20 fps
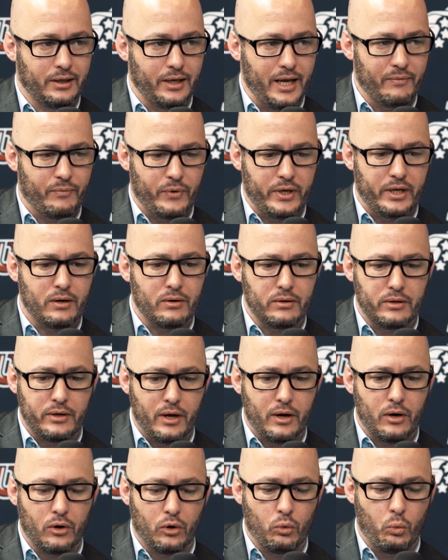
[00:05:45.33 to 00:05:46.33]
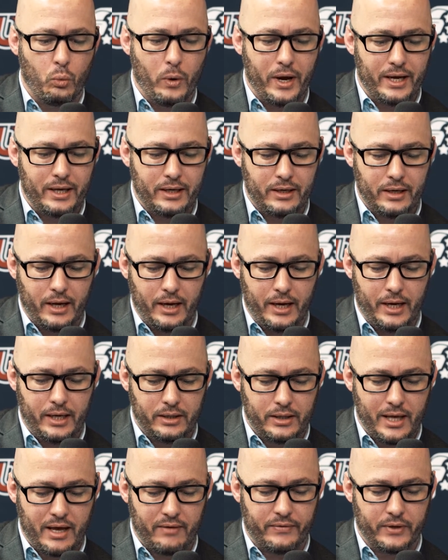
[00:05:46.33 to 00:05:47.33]
If we don't know when
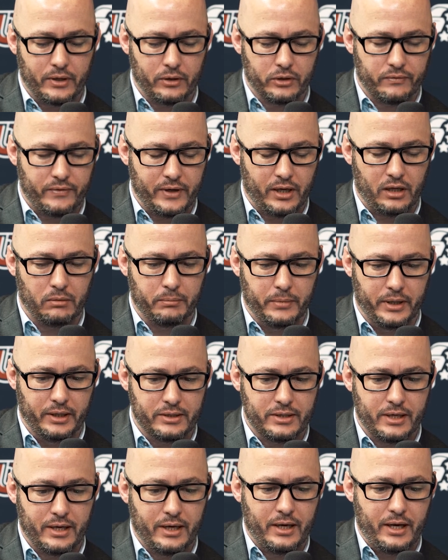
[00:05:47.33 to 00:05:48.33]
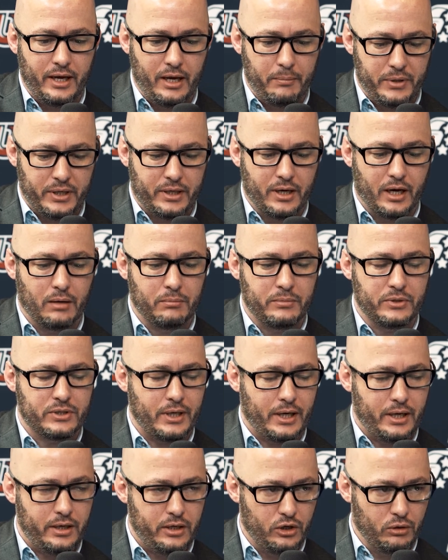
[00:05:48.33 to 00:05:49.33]
in that fetal development it
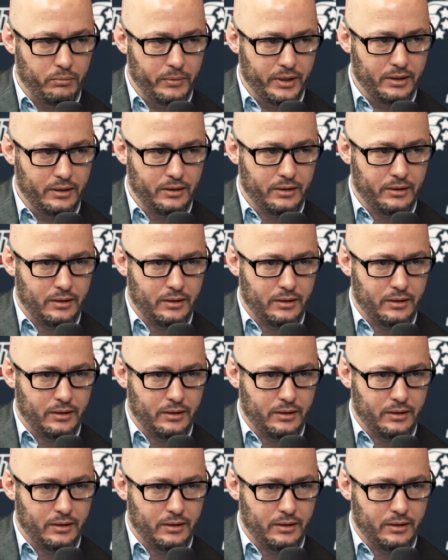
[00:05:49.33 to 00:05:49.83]
becomes a human,